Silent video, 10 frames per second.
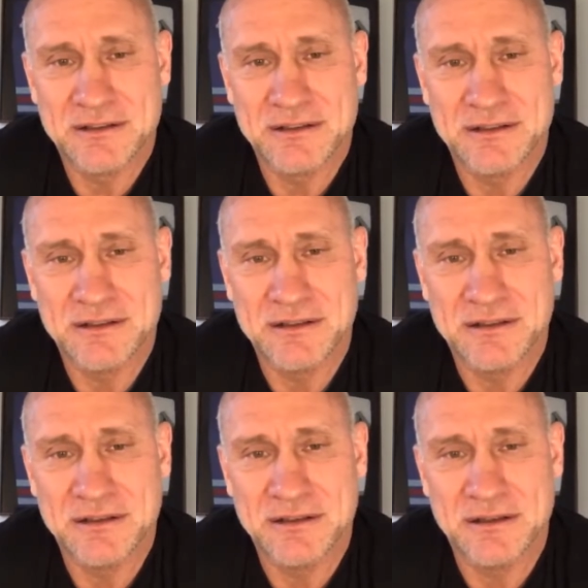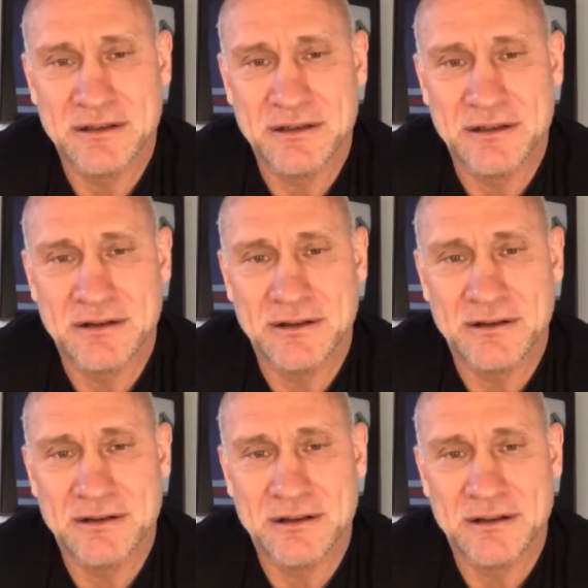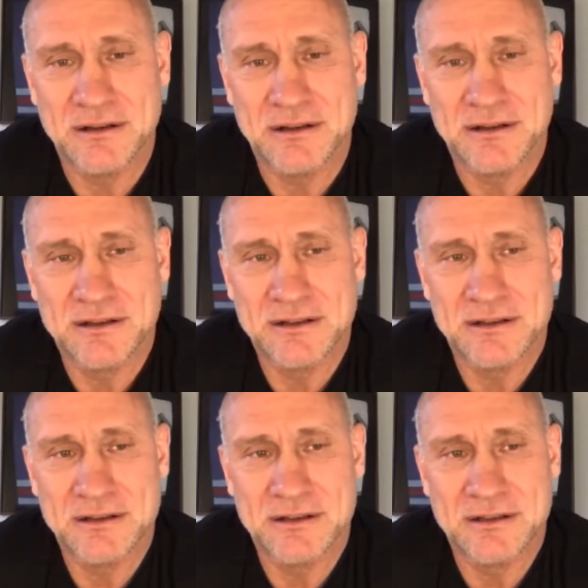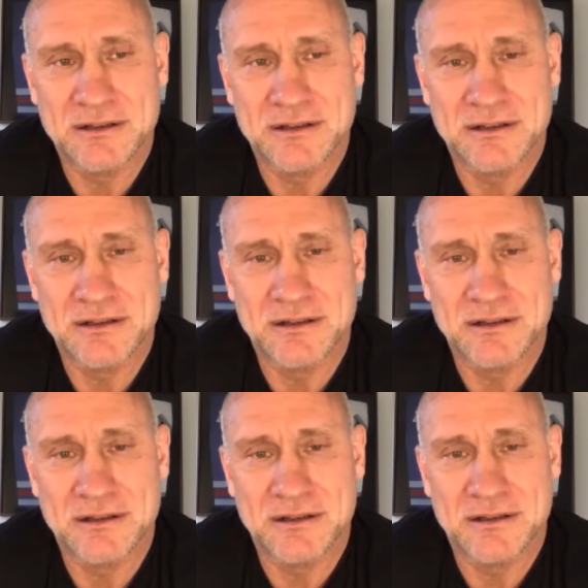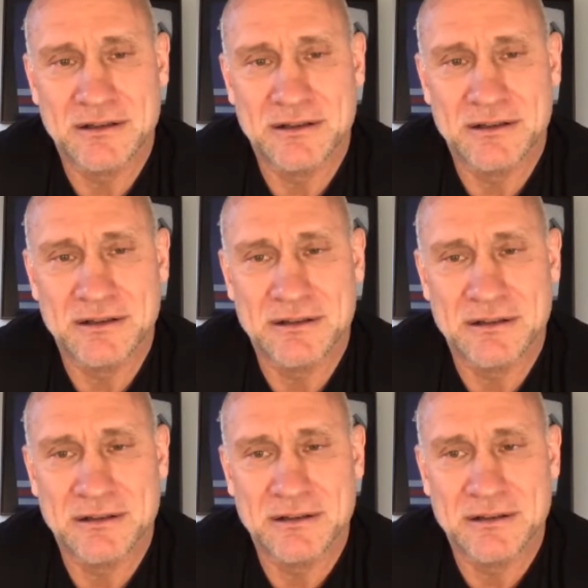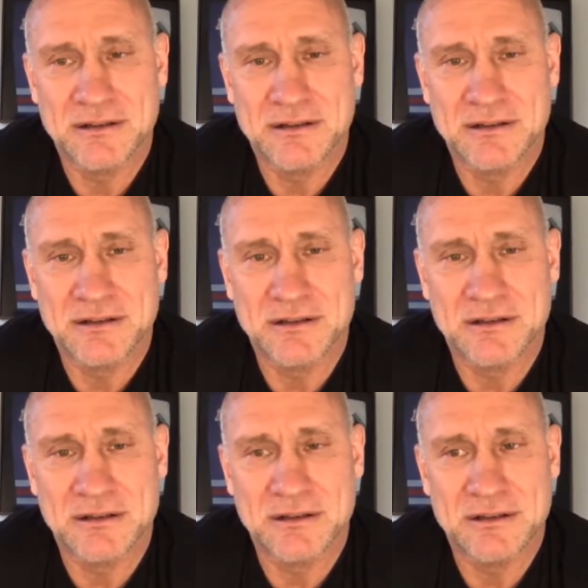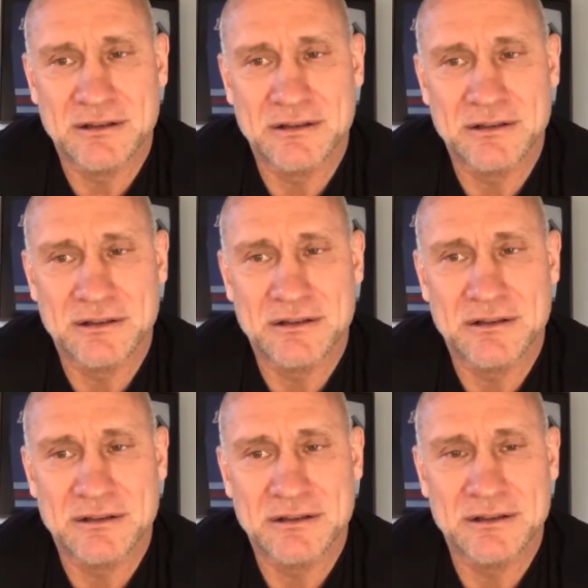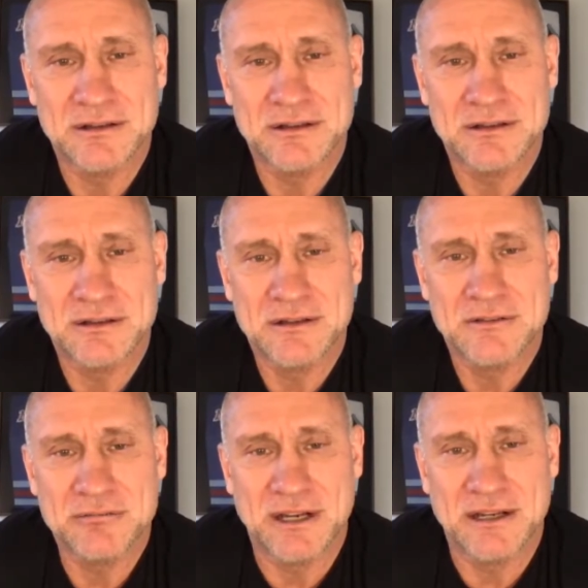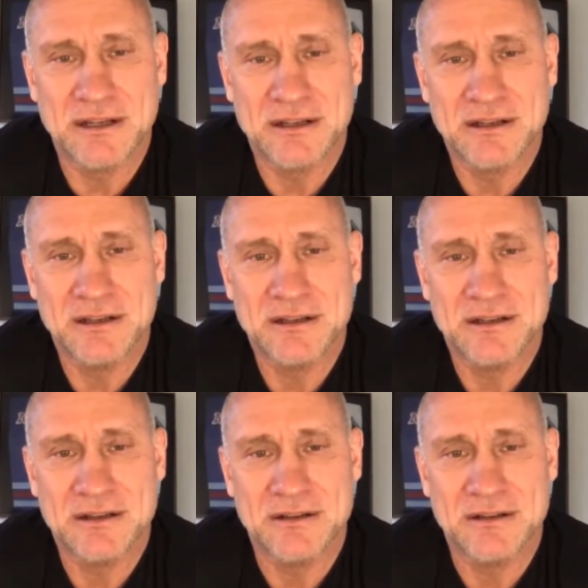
No words are spoken by the person on screen.